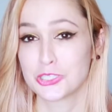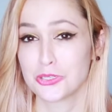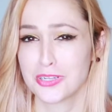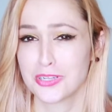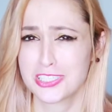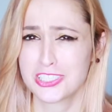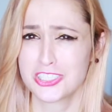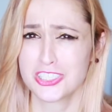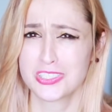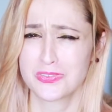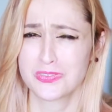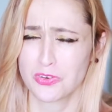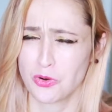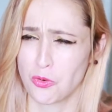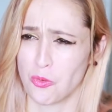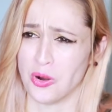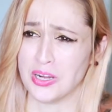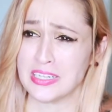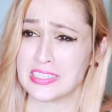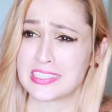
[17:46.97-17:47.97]
So let's just for
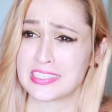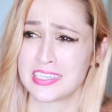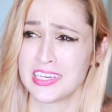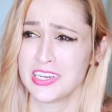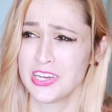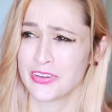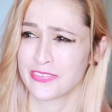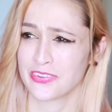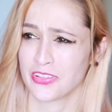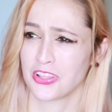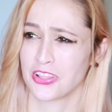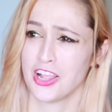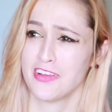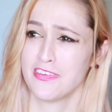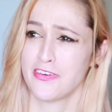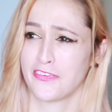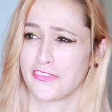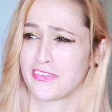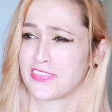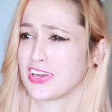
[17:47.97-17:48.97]
once, for the love
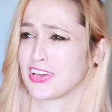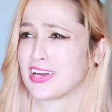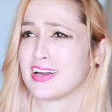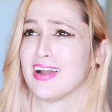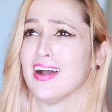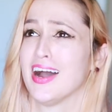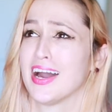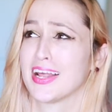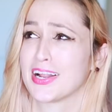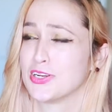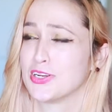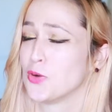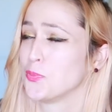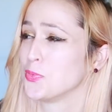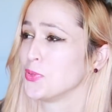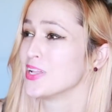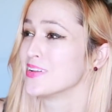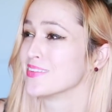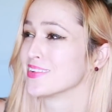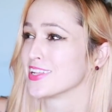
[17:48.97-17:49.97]
of the God I don't
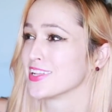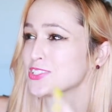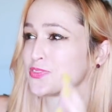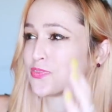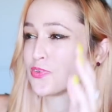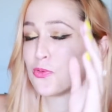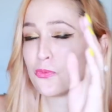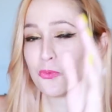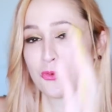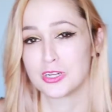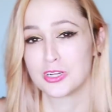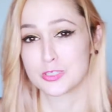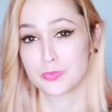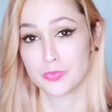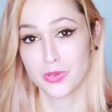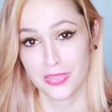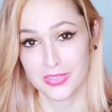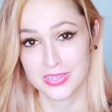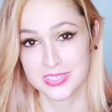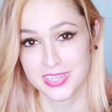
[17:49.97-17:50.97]
believe in, let's for once
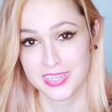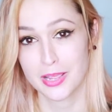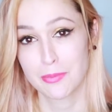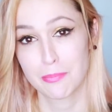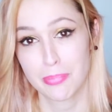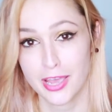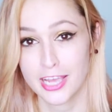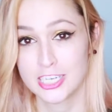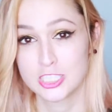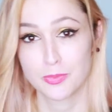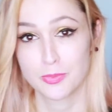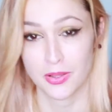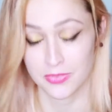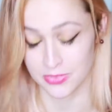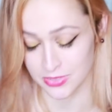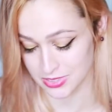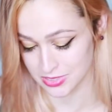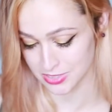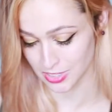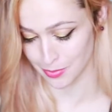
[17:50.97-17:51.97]
be on the same page
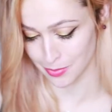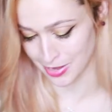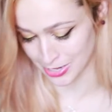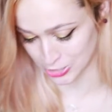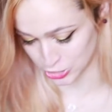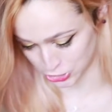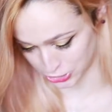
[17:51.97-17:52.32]
about this dumbass